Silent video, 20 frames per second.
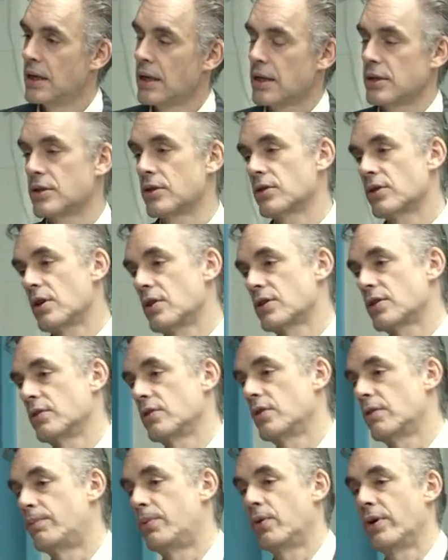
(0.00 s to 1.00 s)
Because there's also
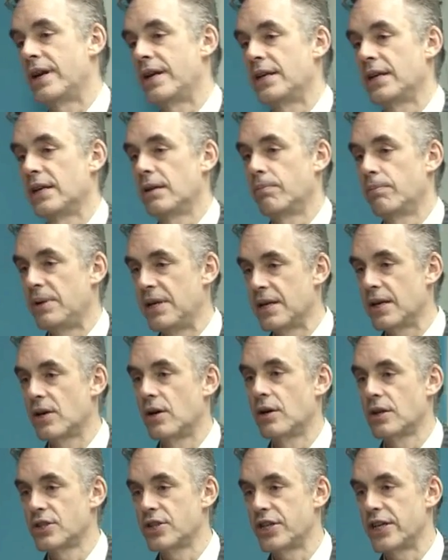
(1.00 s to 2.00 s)
no point in being
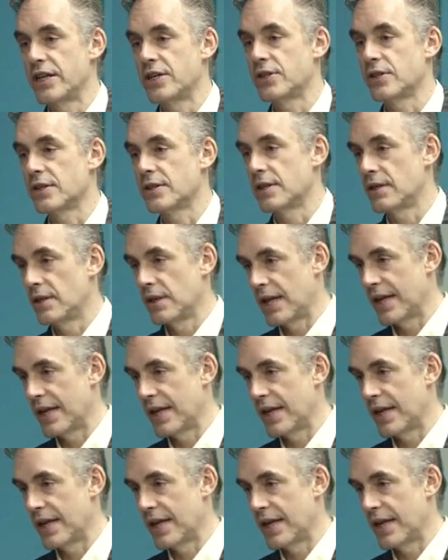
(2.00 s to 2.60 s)
conscientious